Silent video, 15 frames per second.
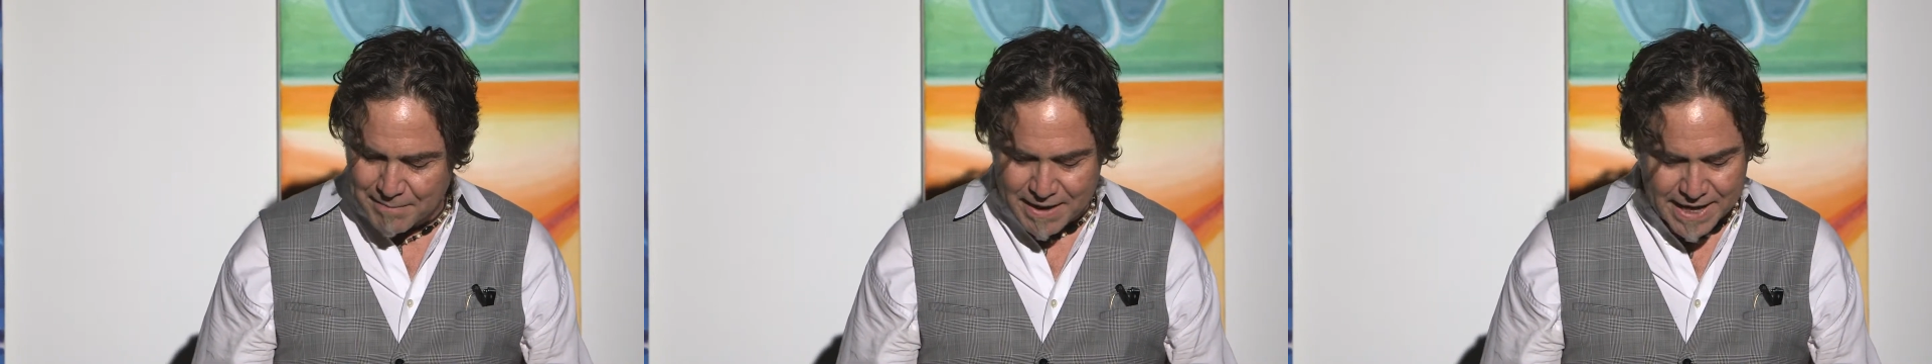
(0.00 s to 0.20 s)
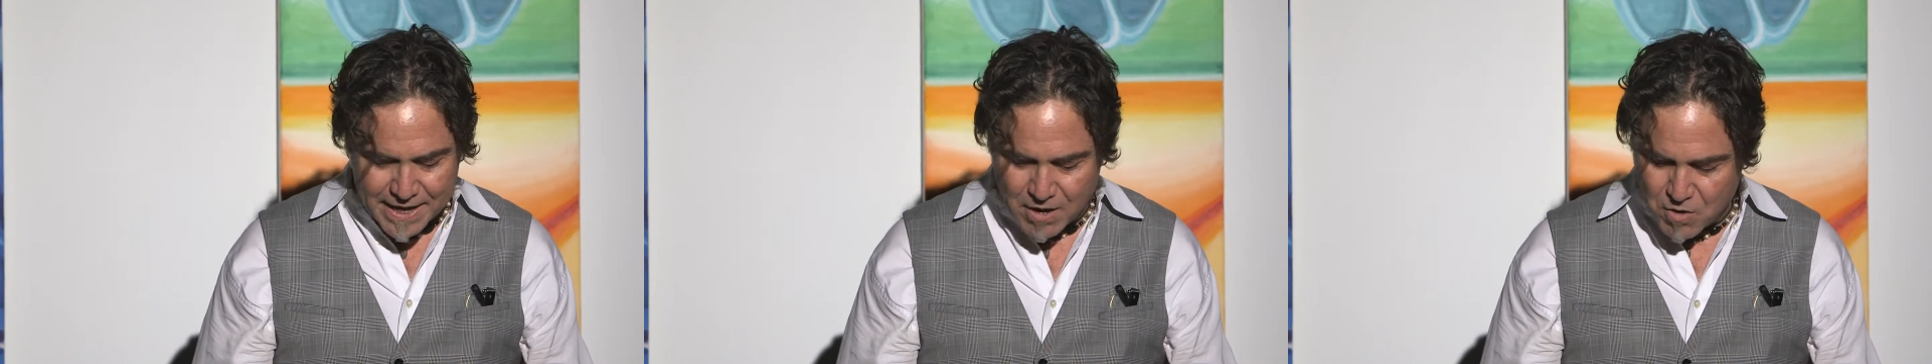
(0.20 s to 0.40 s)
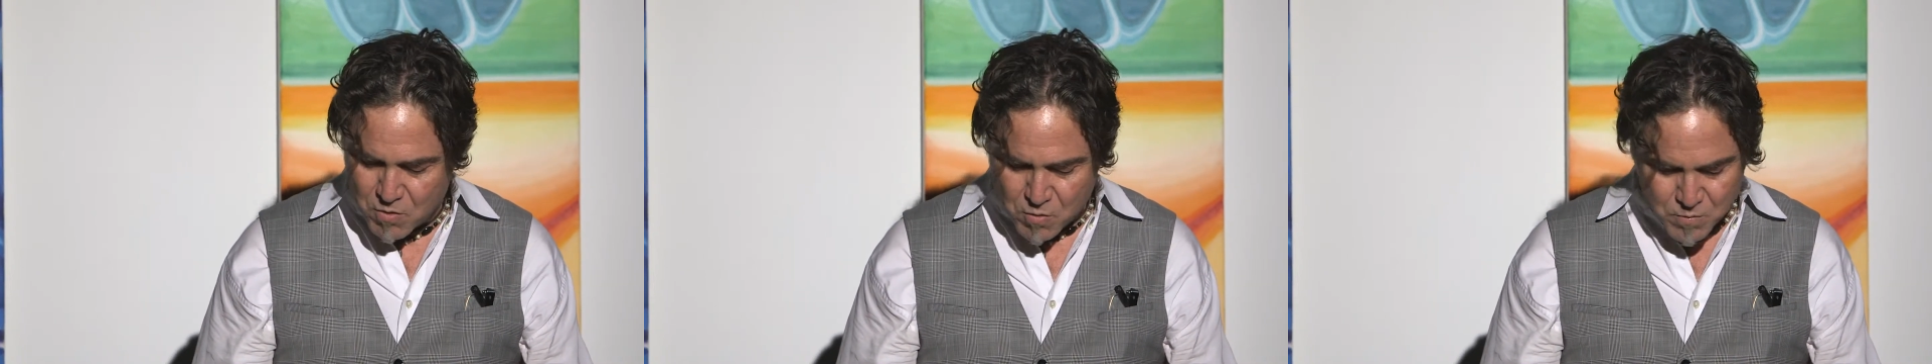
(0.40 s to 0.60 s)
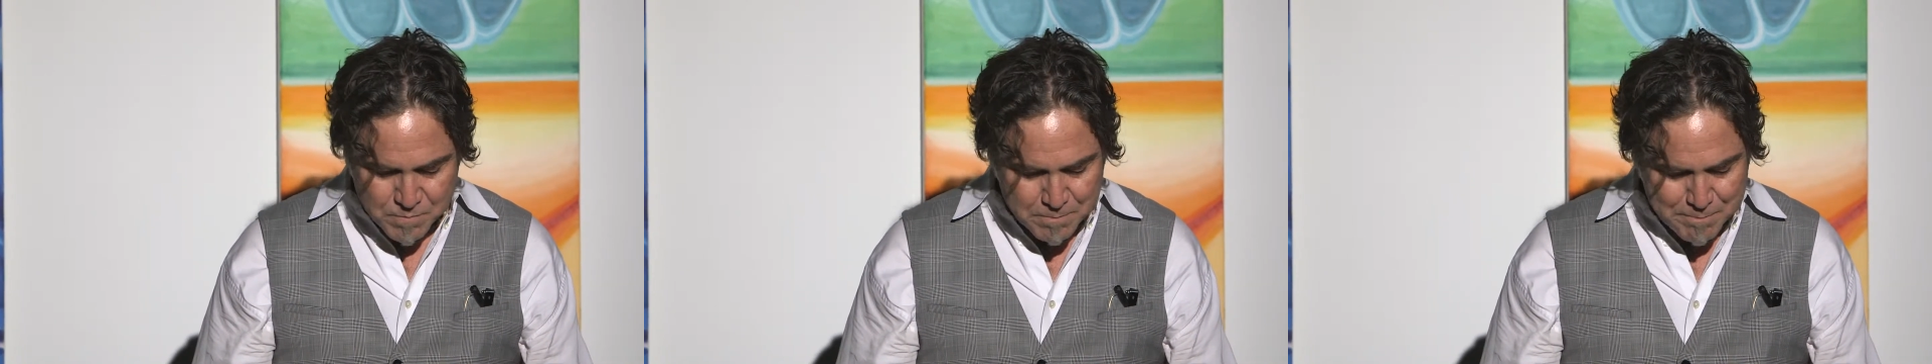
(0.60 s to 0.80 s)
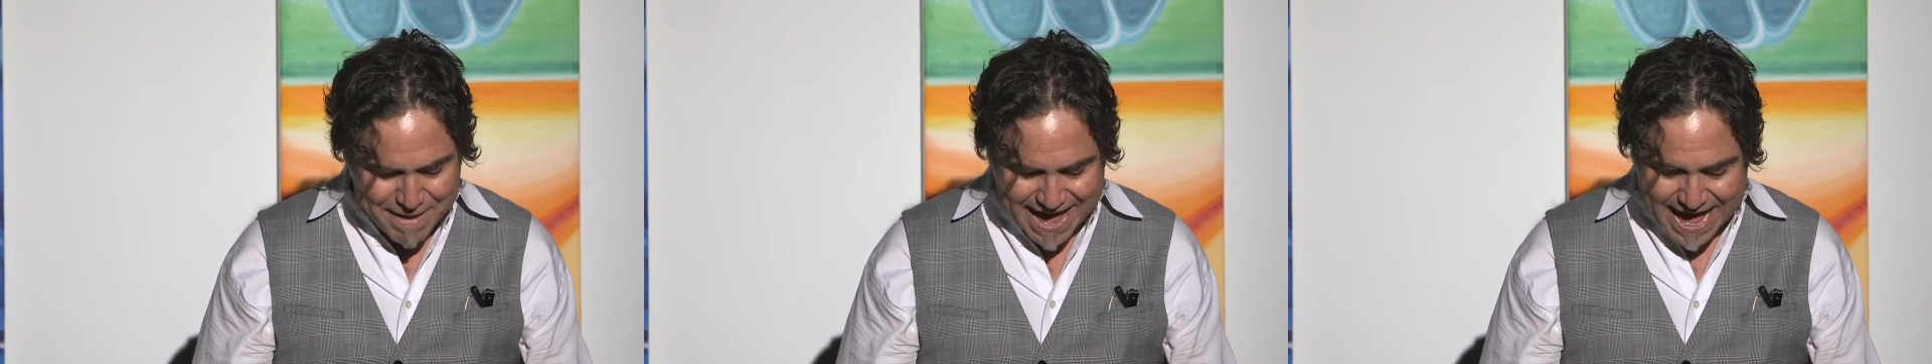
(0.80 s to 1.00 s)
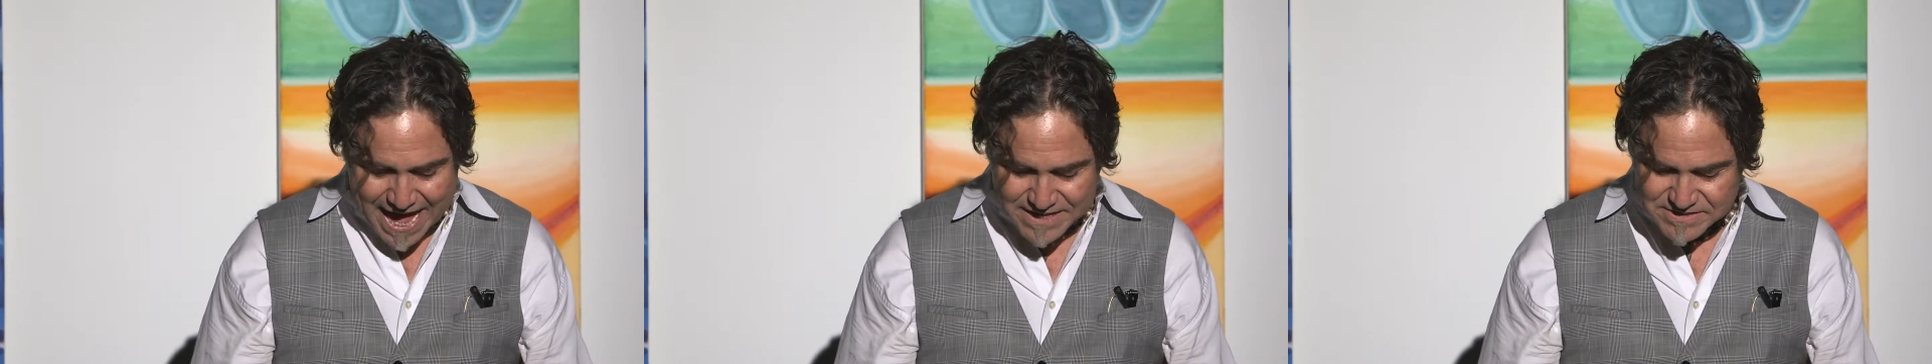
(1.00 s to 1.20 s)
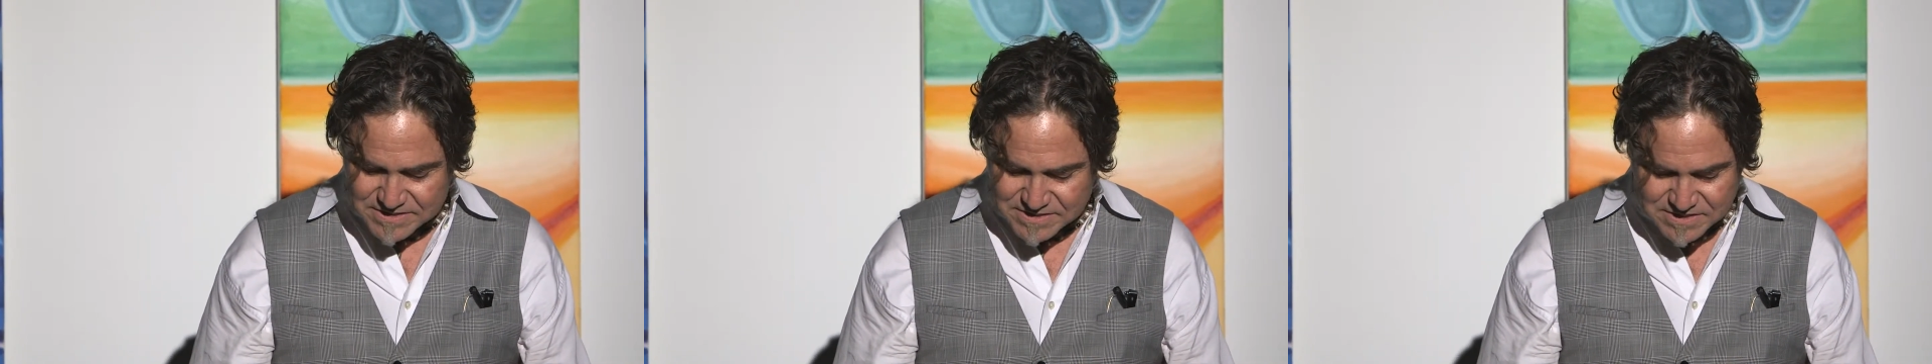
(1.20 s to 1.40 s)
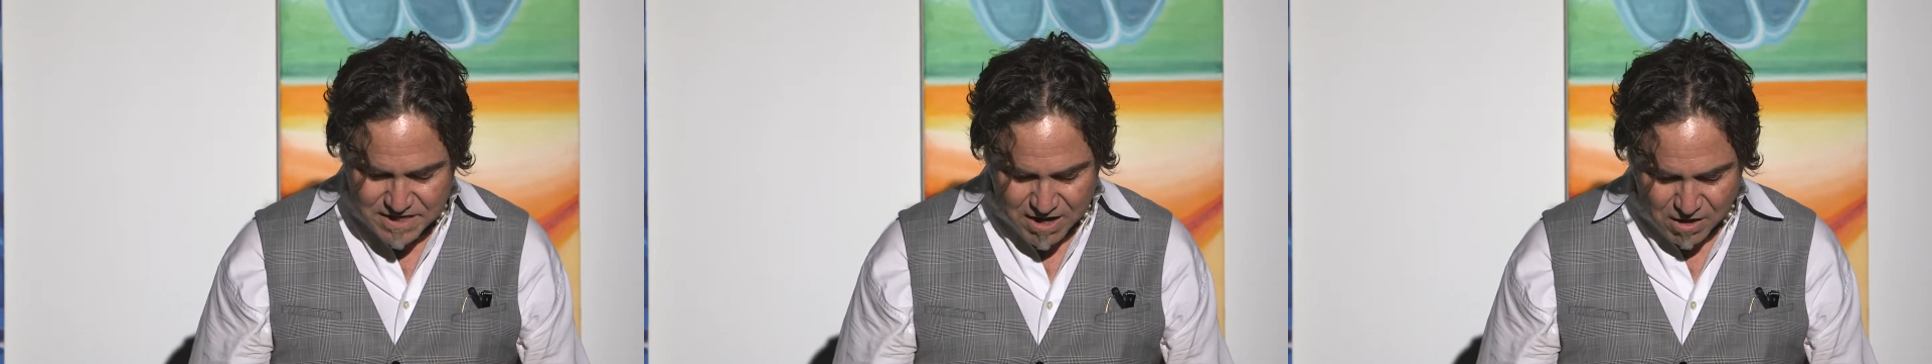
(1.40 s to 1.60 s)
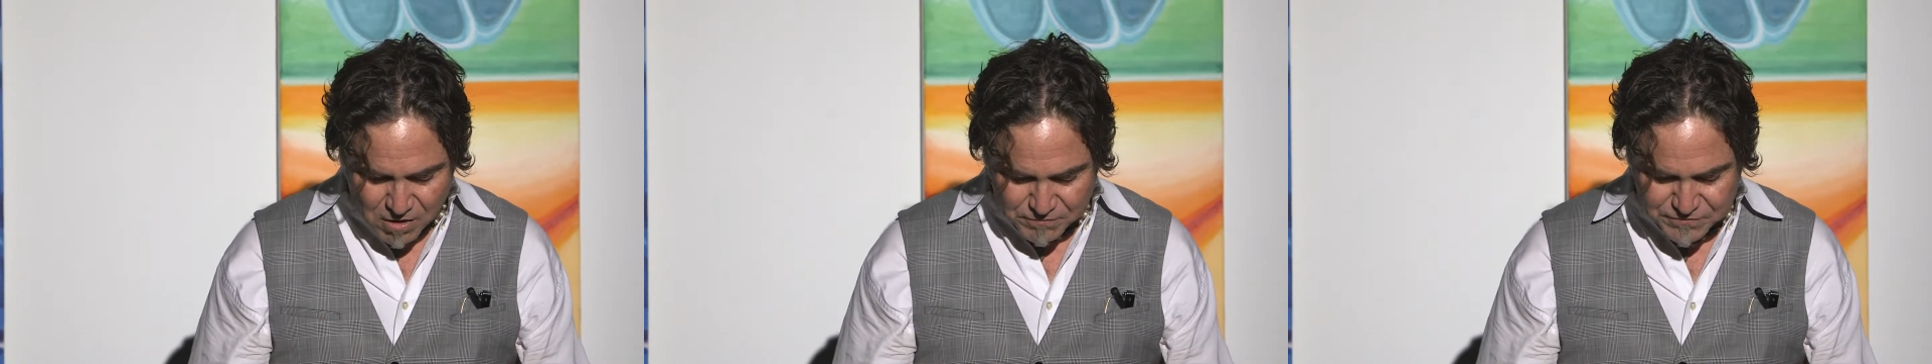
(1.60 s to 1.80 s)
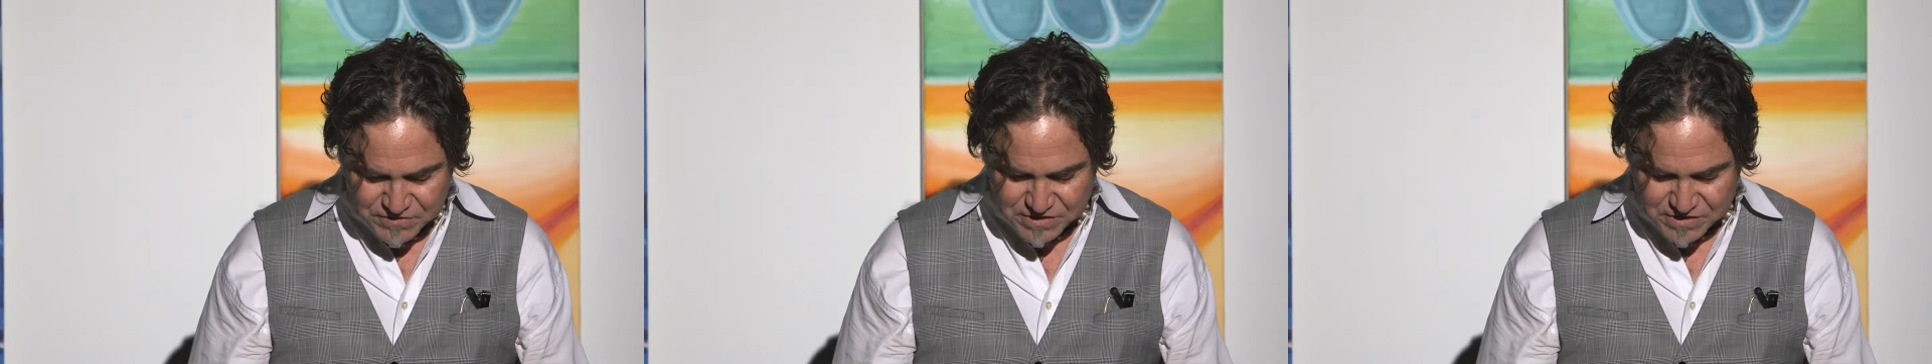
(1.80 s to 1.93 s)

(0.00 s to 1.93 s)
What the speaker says: my own bad self